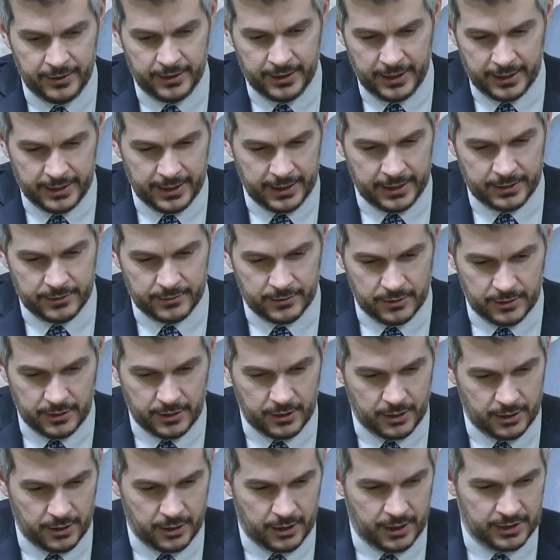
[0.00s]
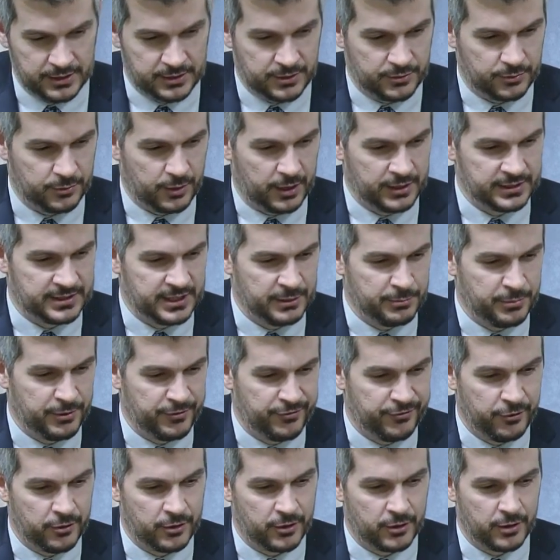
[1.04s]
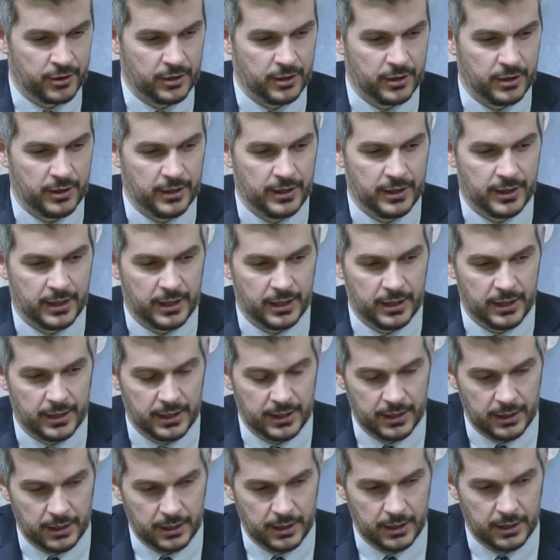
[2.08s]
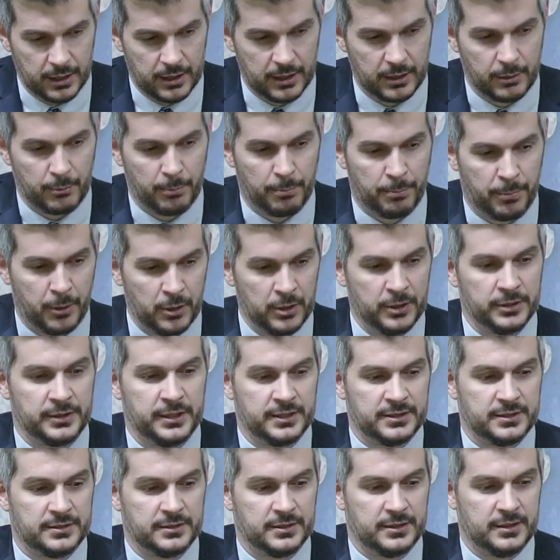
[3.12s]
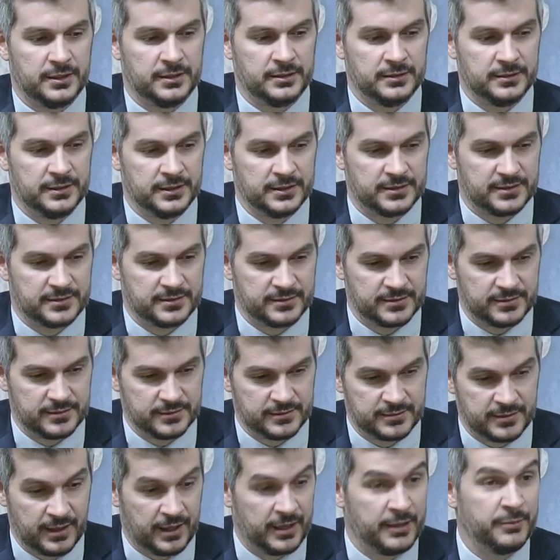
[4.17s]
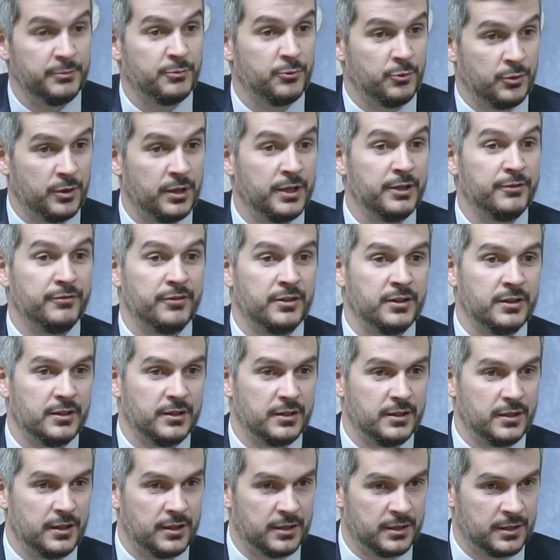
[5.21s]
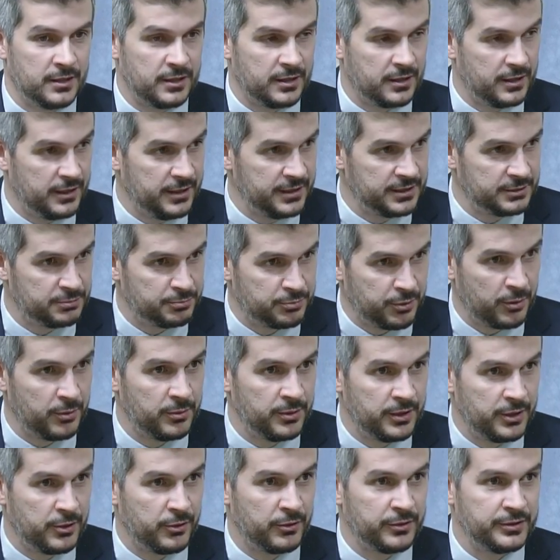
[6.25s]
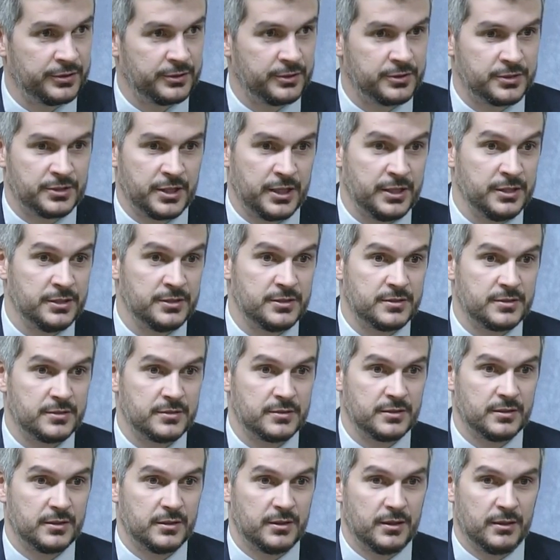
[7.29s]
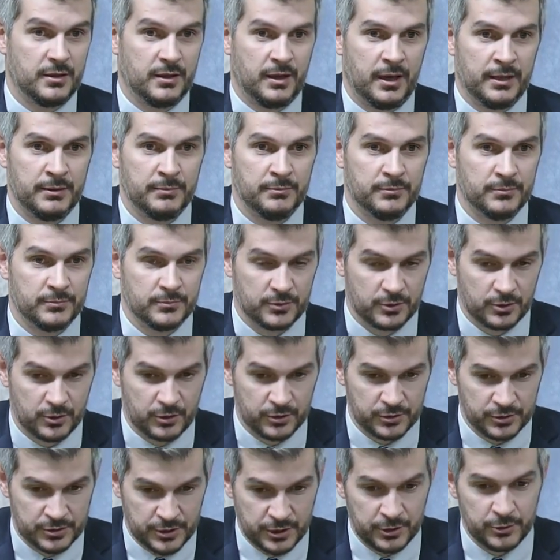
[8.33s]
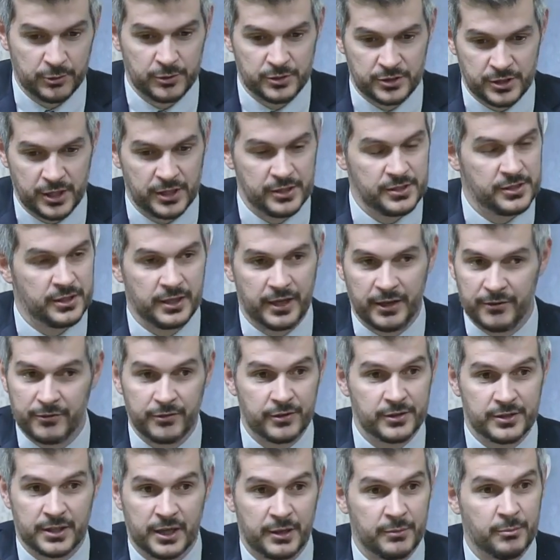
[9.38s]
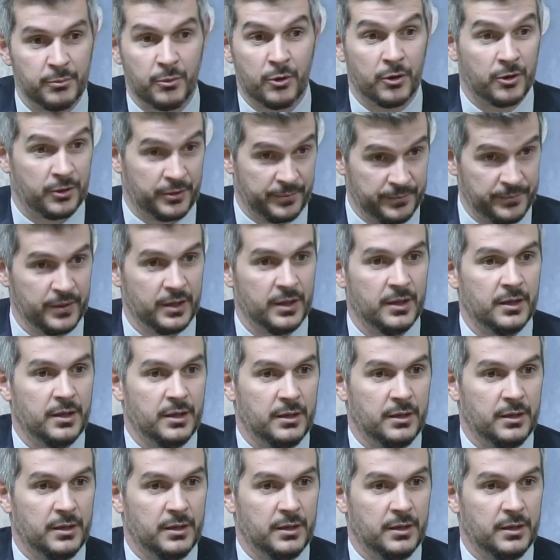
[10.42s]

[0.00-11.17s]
think, again, as I said before, politics in this time we live in is probably going to change and continue changing every time more,